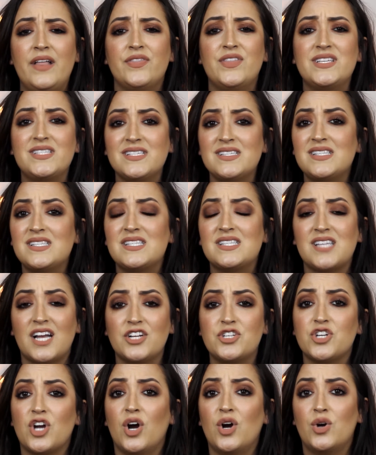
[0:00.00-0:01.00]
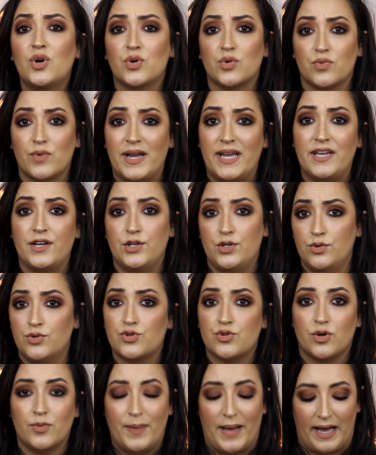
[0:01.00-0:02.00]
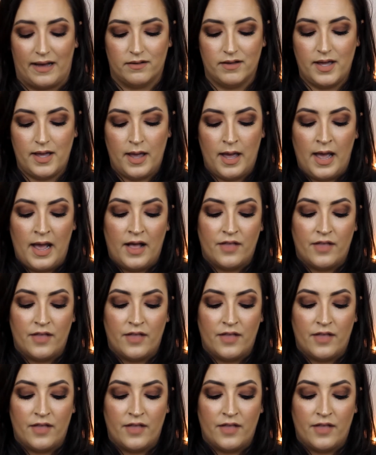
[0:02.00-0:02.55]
this is such a great neutral palette